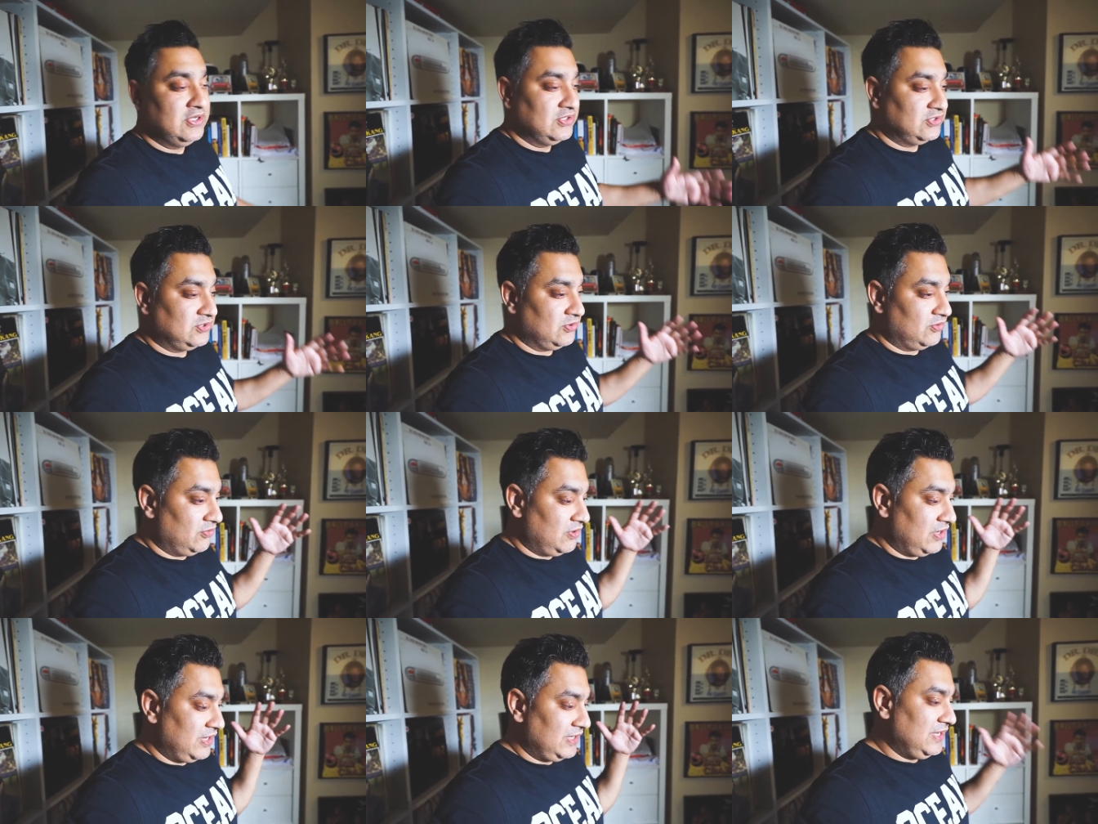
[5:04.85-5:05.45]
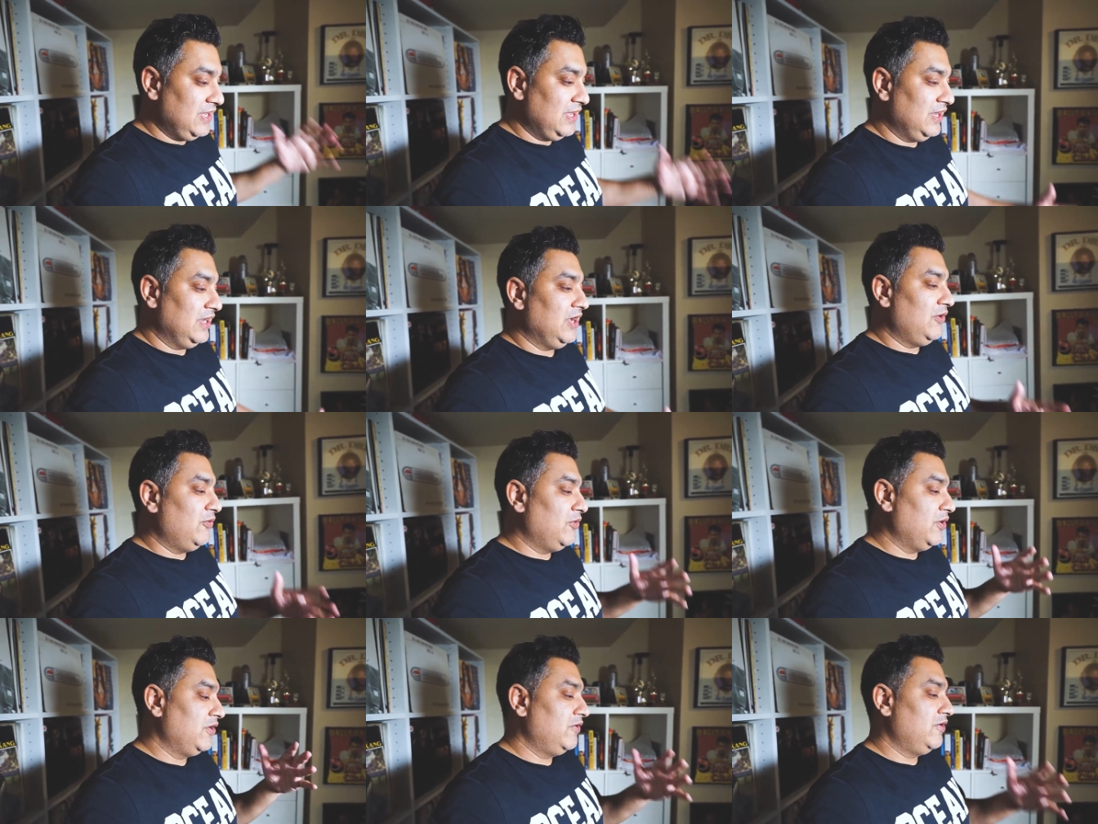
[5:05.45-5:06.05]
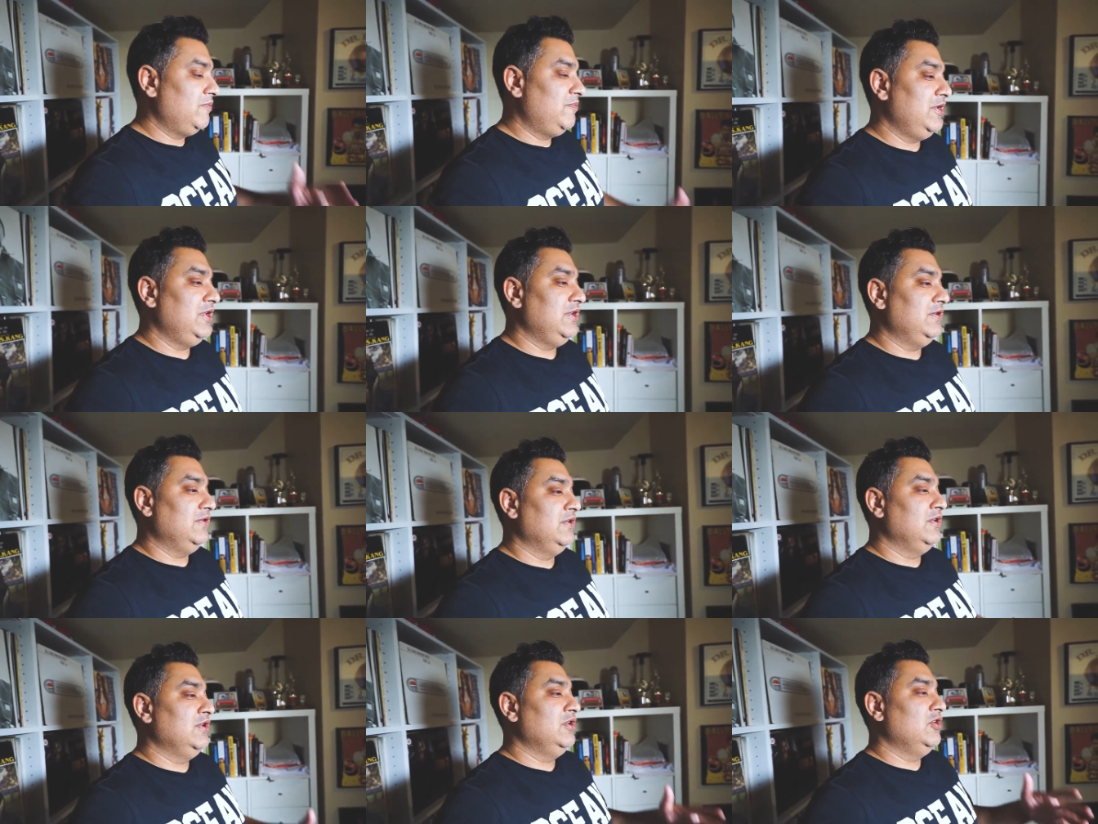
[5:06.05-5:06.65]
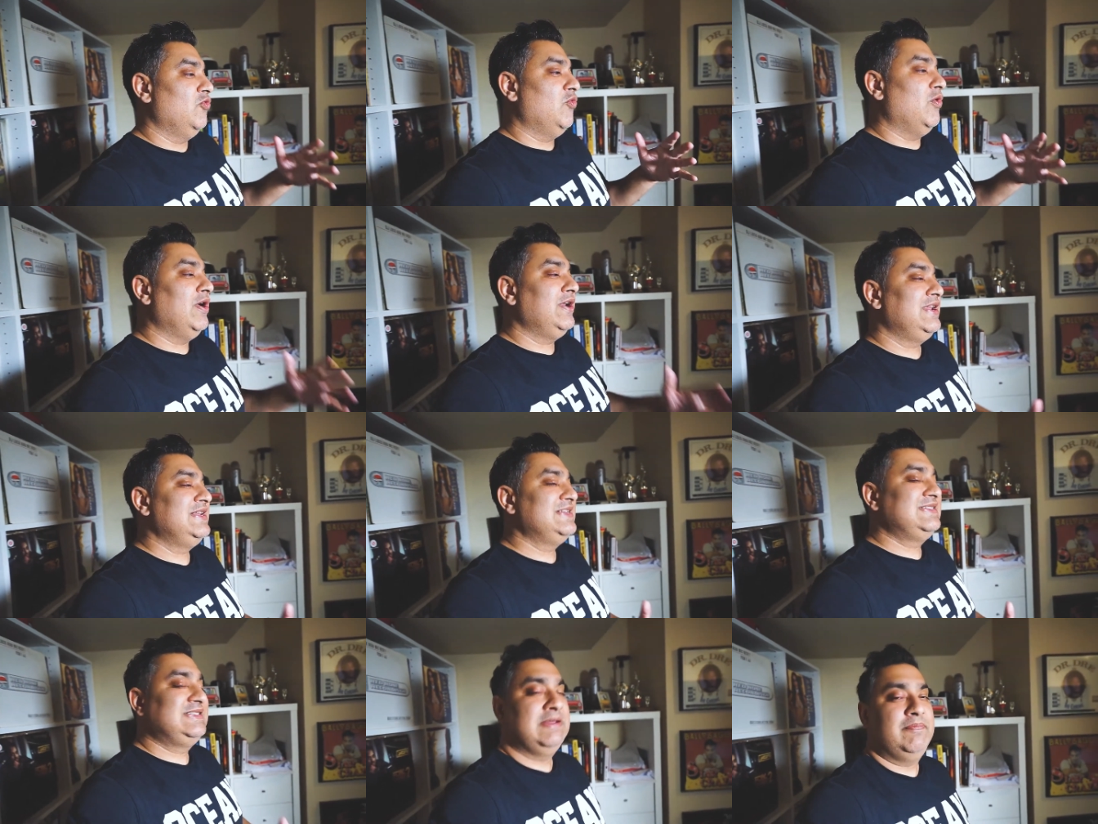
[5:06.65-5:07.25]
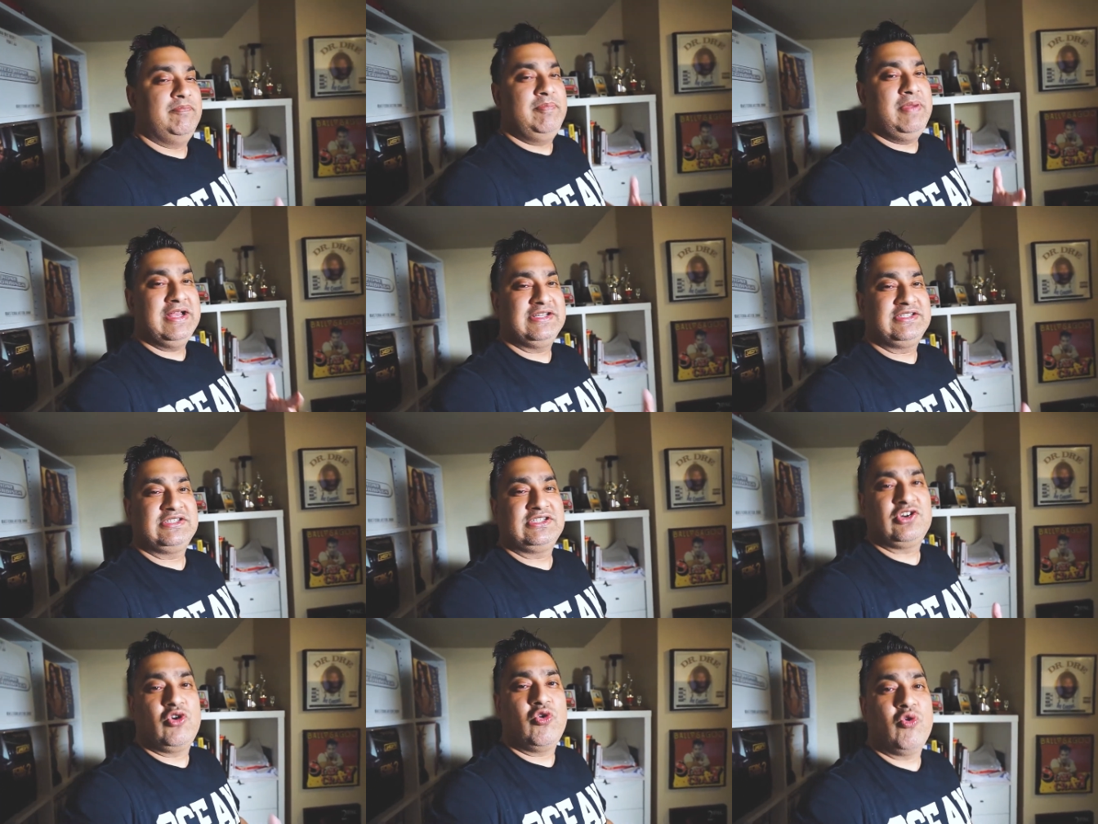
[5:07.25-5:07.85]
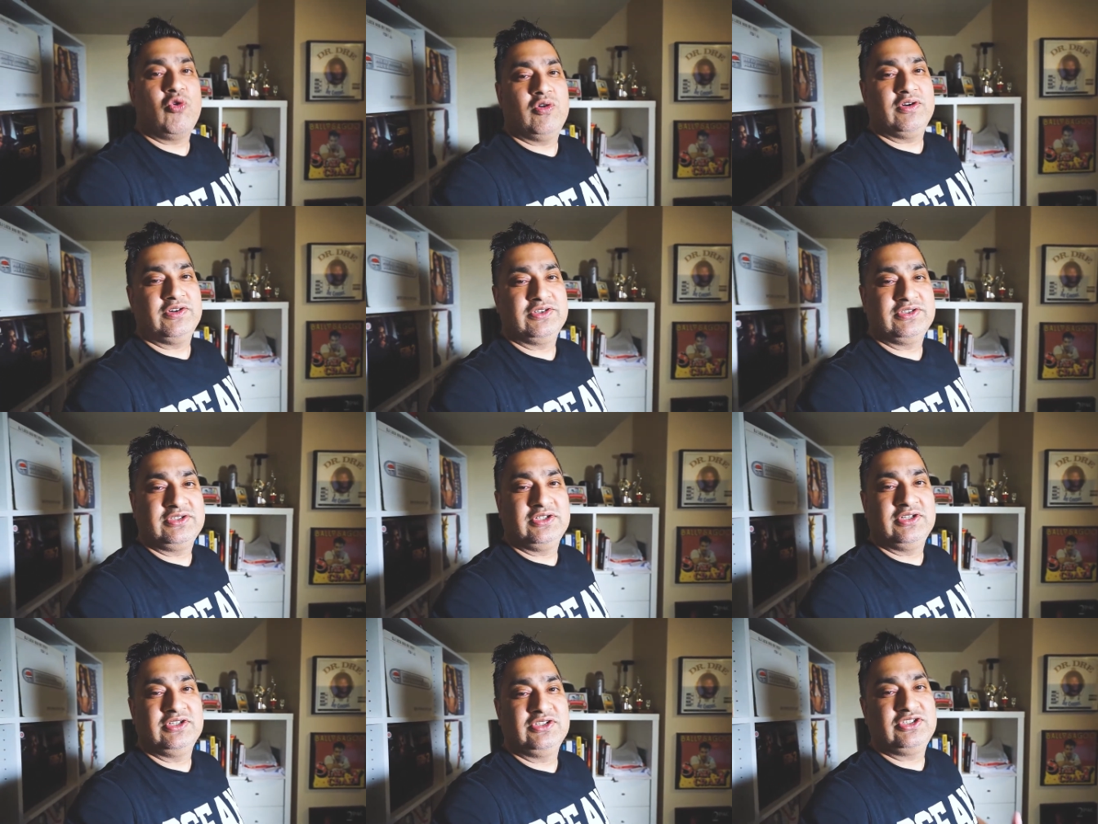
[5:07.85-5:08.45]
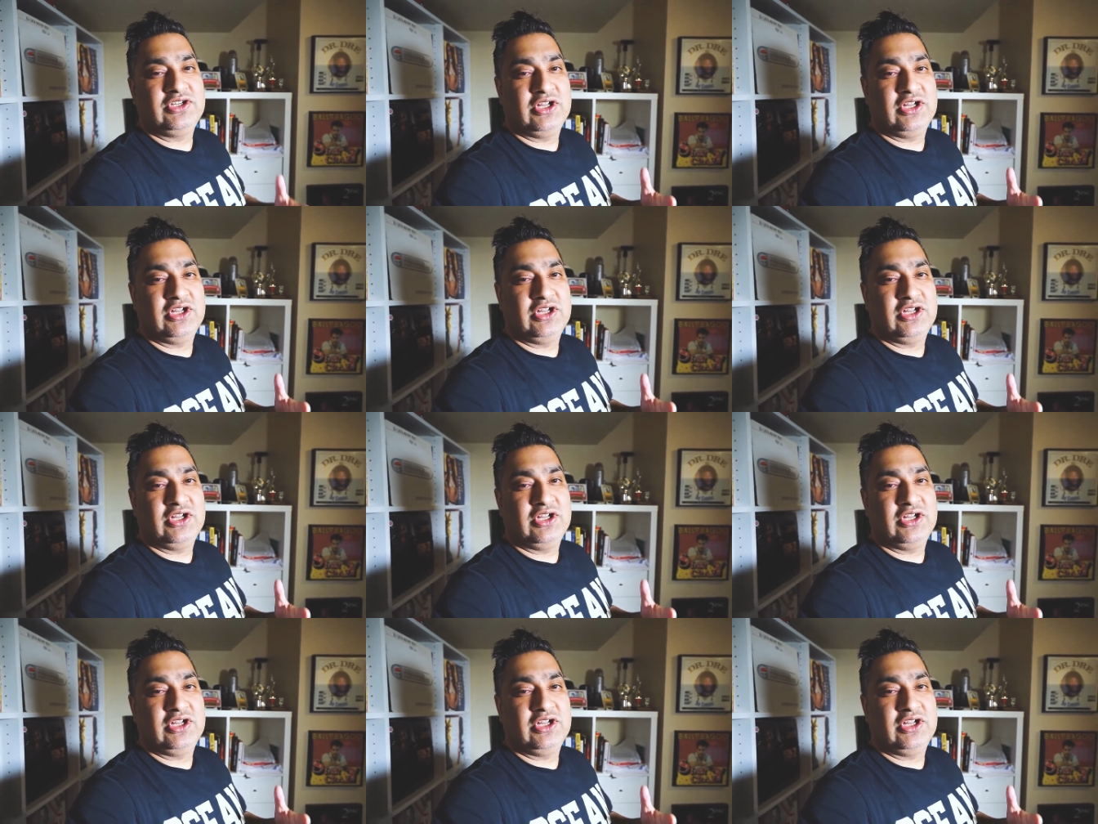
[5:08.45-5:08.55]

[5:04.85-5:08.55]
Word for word: So again, I wanna repeat, what is the best course